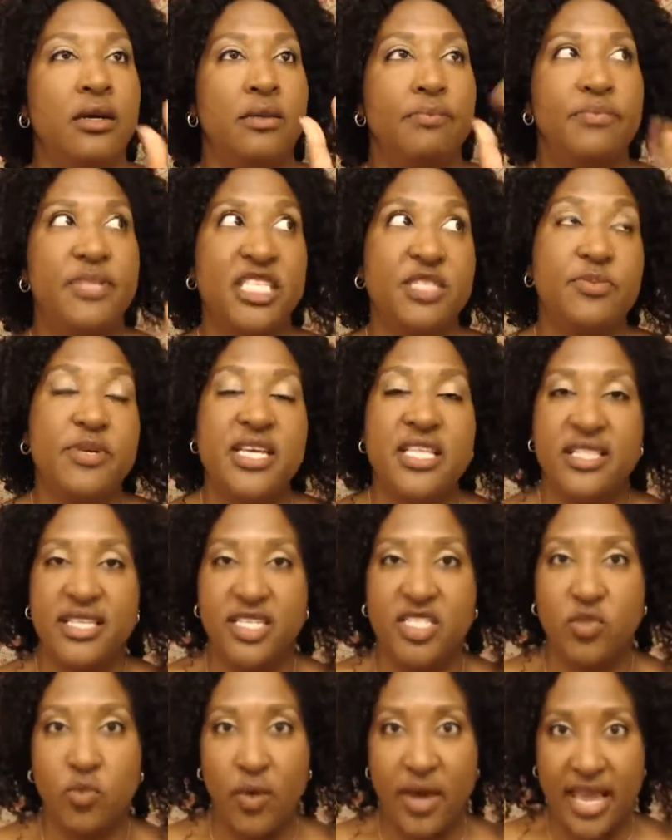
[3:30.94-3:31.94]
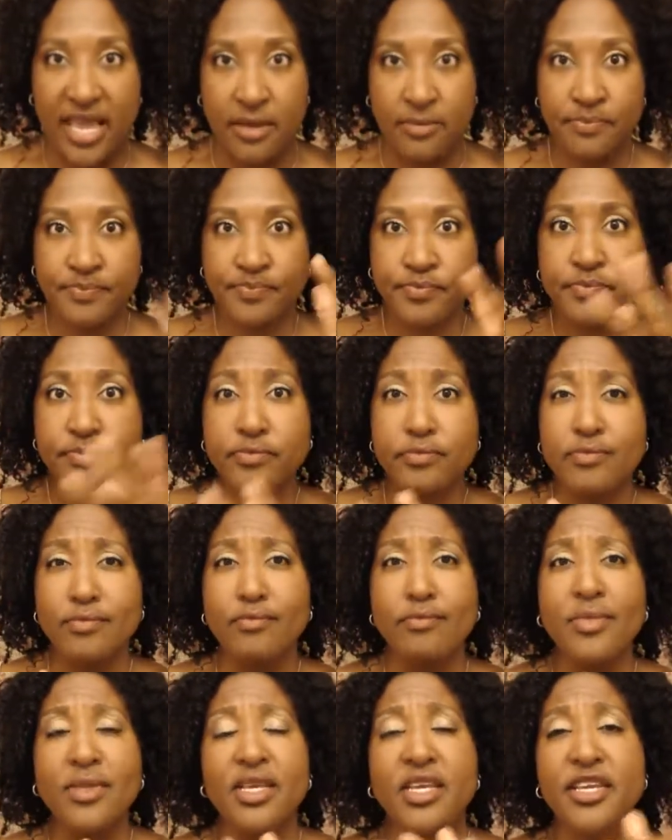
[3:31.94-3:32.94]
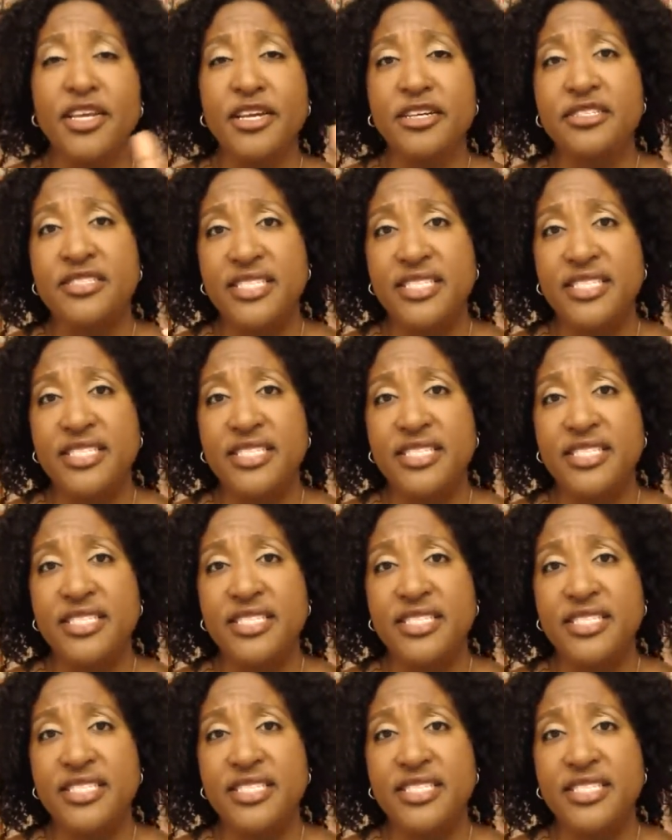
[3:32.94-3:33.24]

let's put it this way. Your